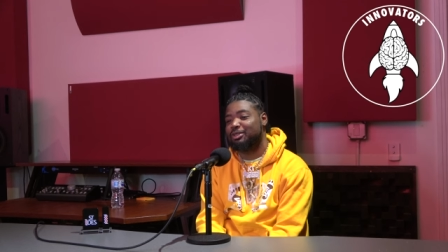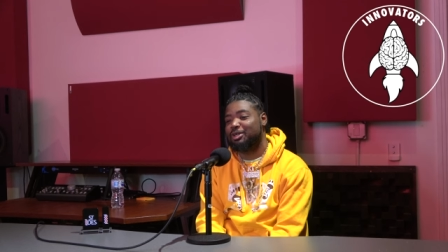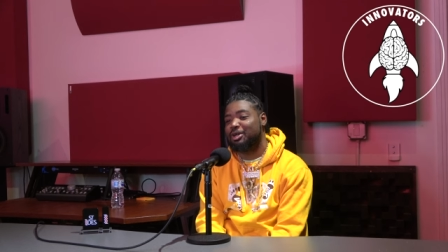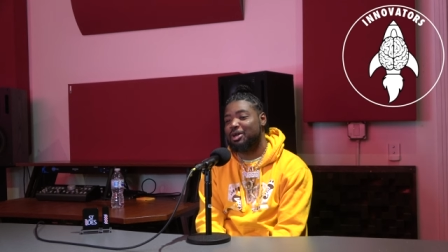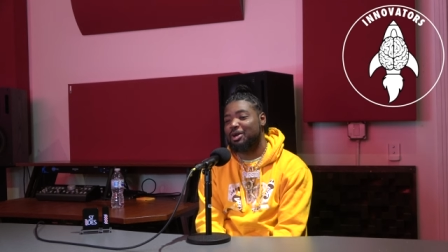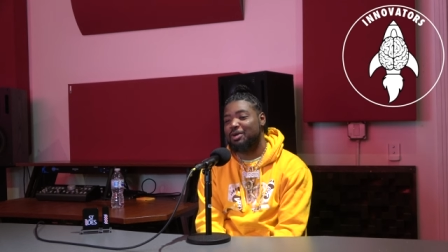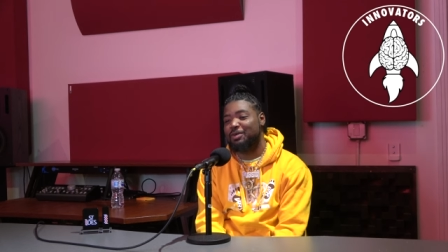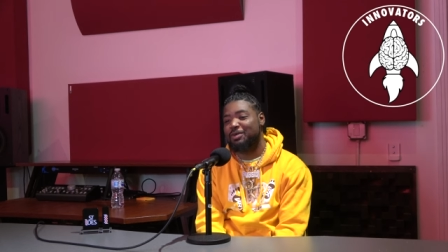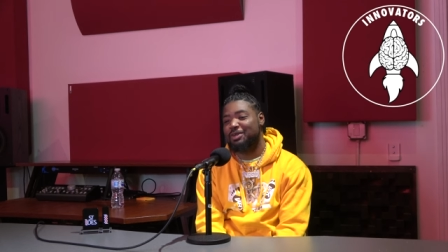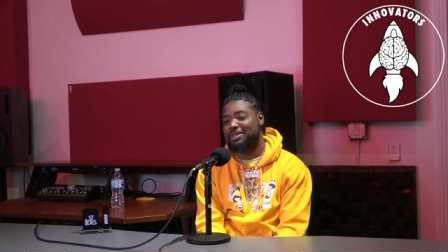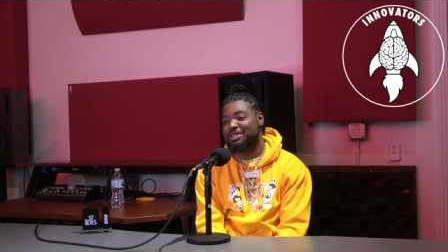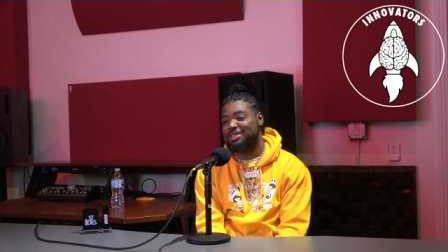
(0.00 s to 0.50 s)
I
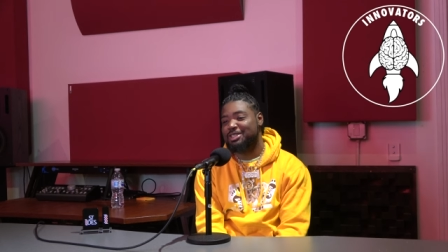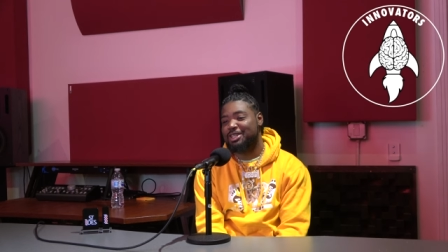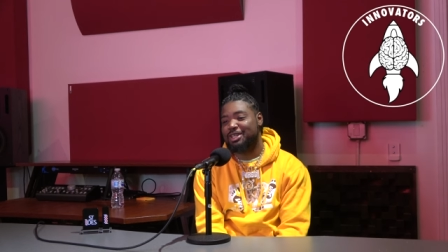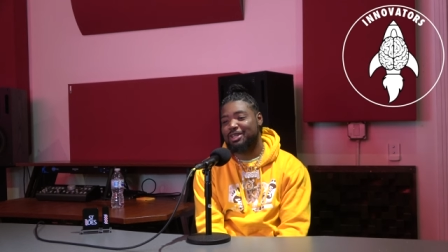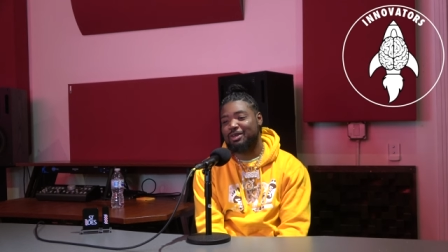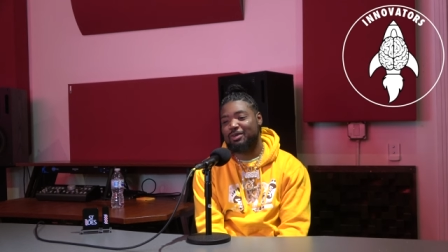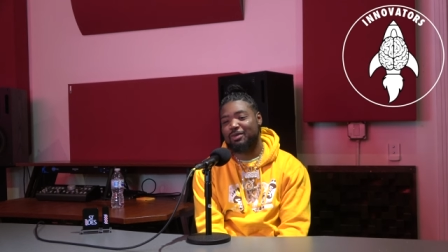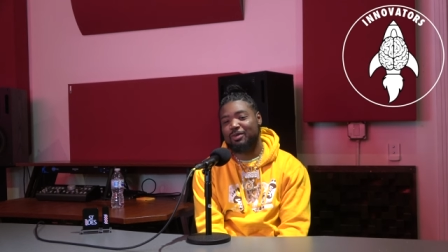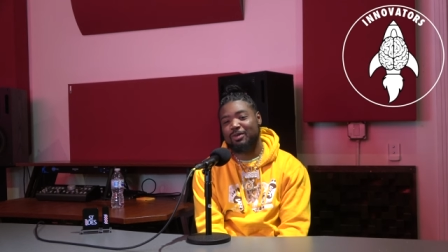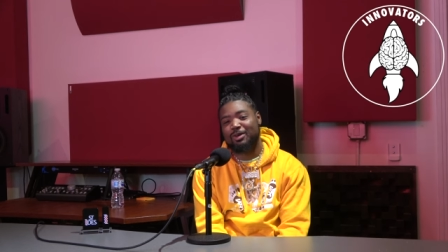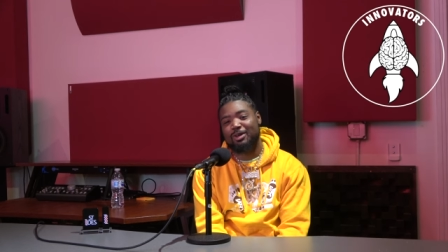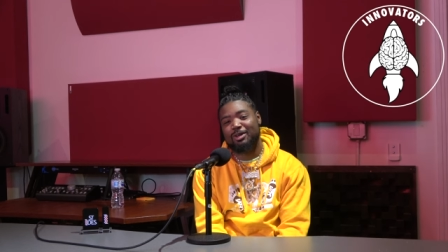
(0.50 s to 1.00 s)
don't want to say
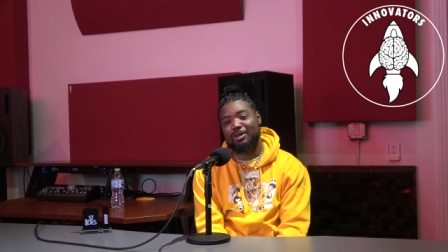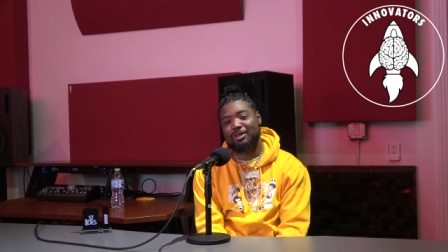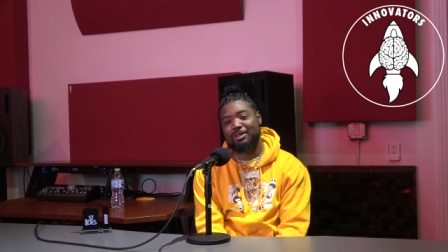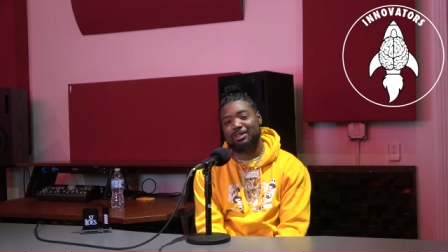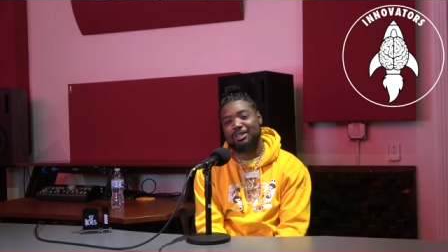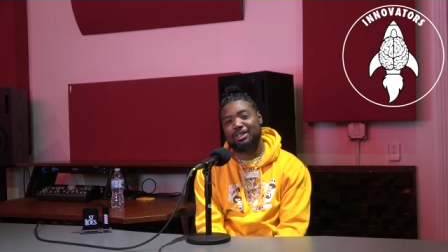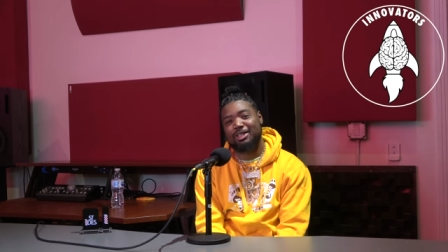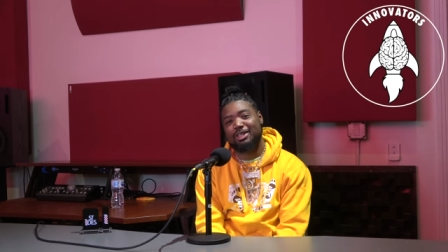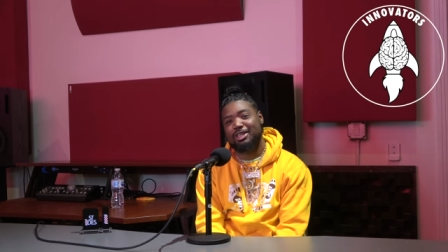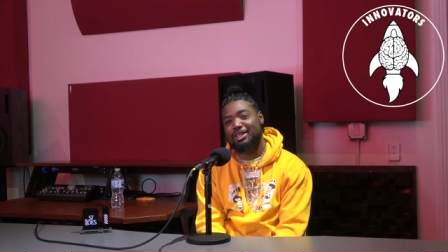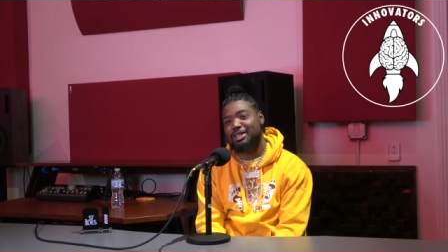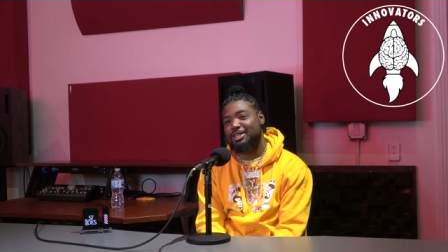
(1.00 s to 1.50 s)
the wrong
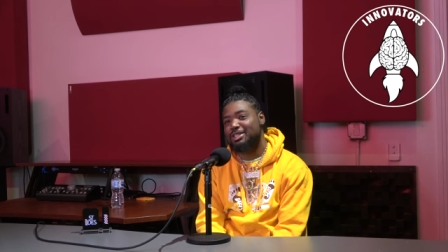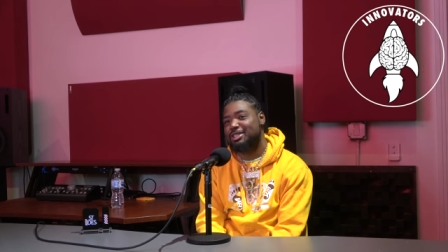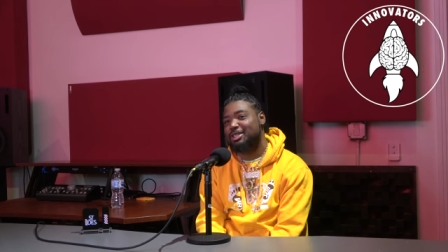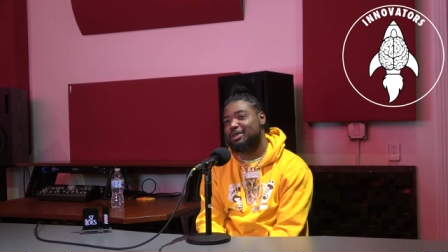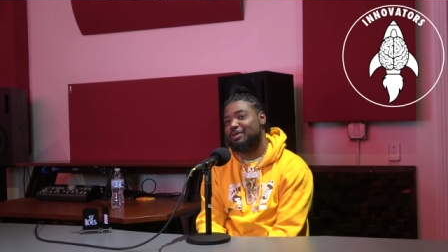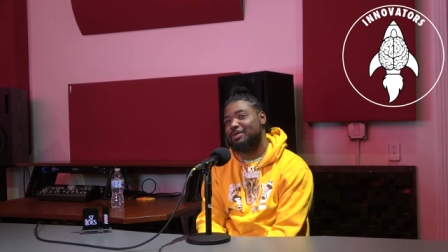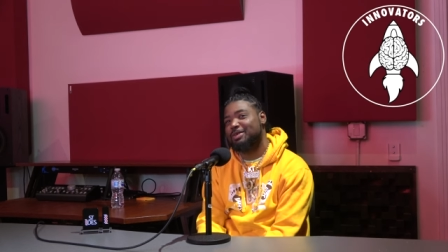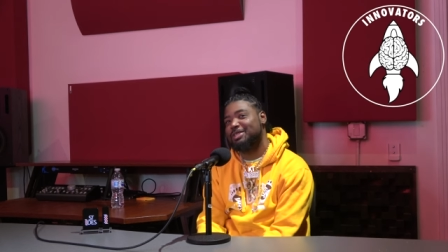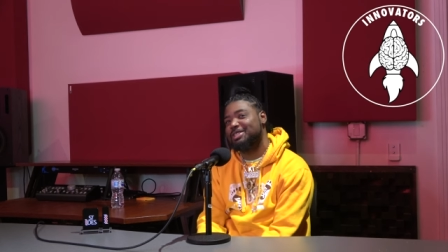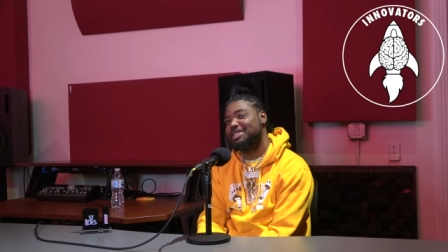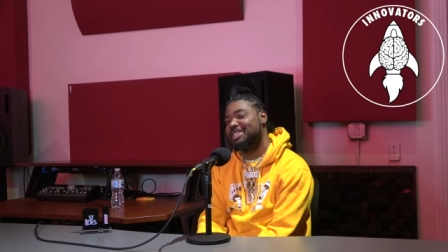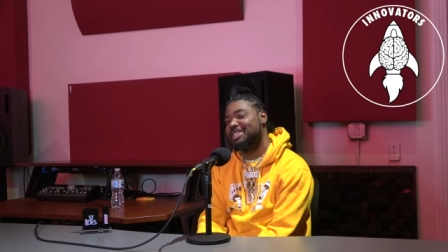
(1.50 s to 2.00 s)
things. Let me see.